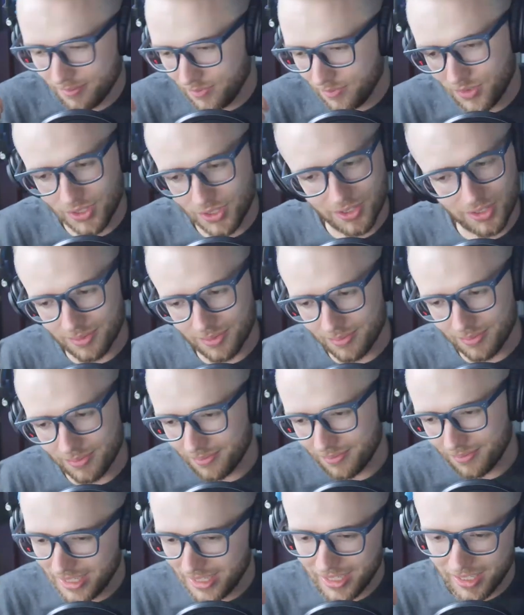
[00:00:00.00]
Just
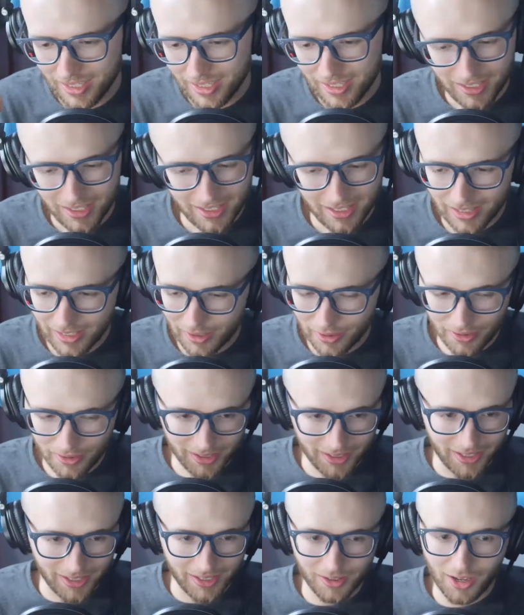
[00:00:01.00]

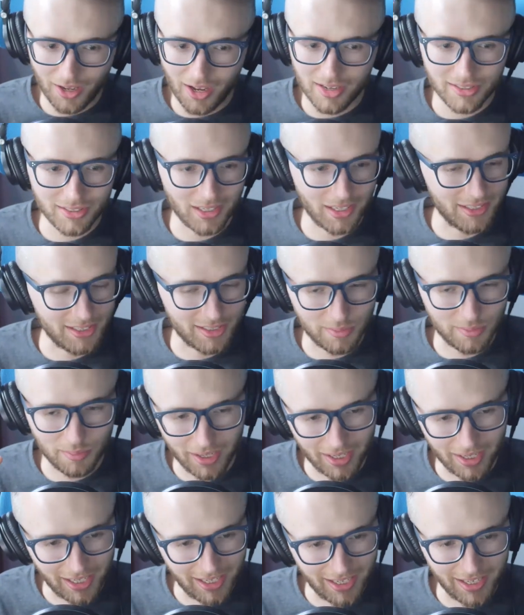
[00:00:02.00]
literally lost all this
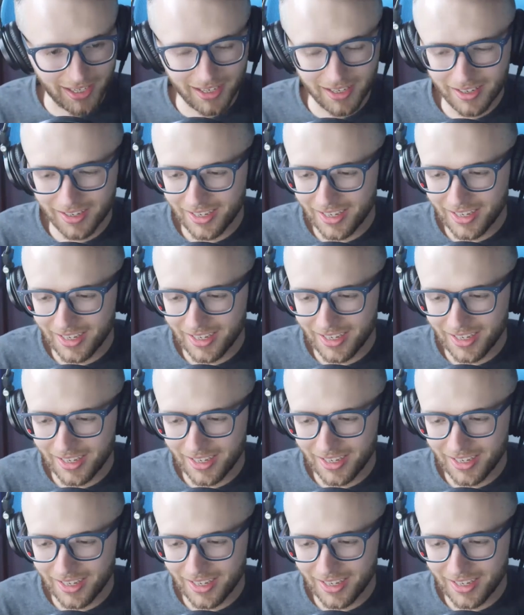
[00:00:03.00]
money.